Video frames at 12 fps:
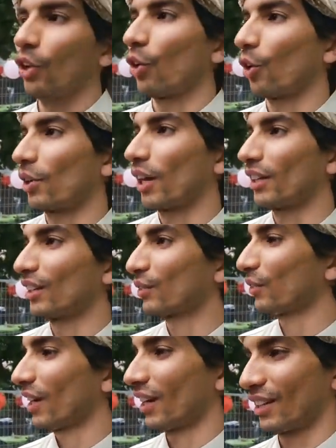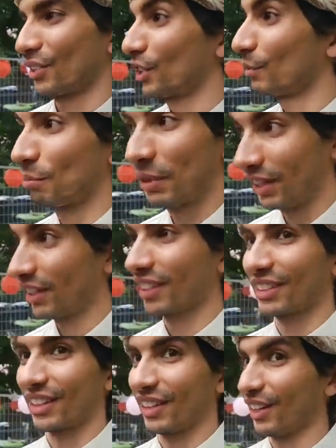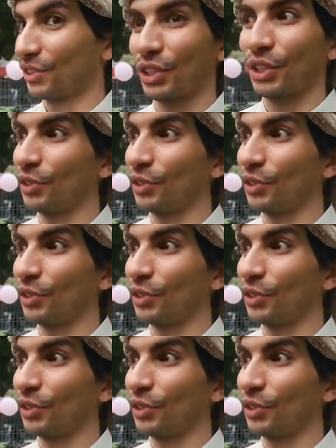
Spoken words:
or we identify as human beings and I'll treat